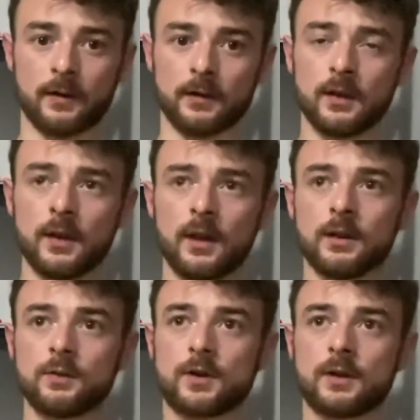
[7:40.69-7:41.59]
You
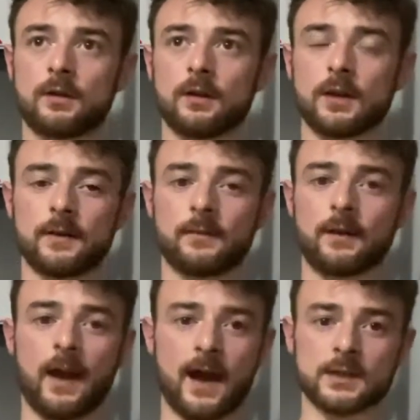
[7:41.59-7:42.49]
can even ask for
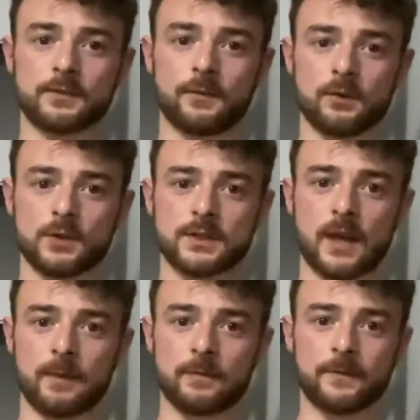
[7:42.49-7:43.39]
your assignment fee
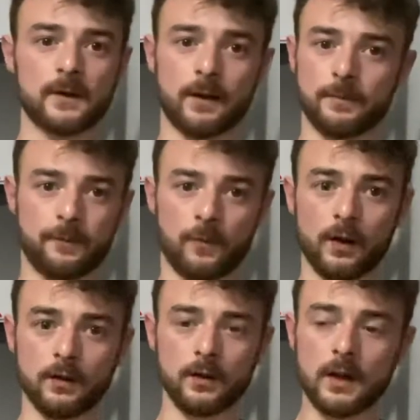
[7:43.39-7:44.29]
up front,
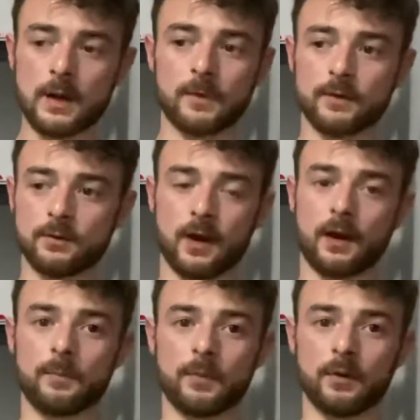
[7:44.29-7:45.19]
but you're not going to build a
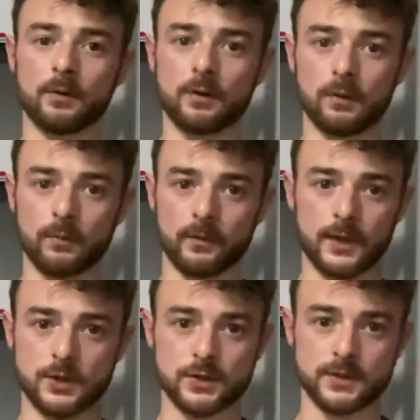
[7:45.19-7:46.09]
good relationships
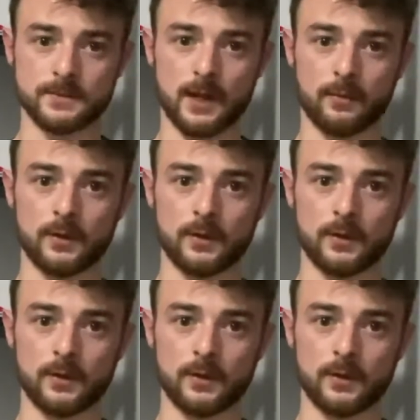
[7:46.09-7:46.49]
that way, you guys.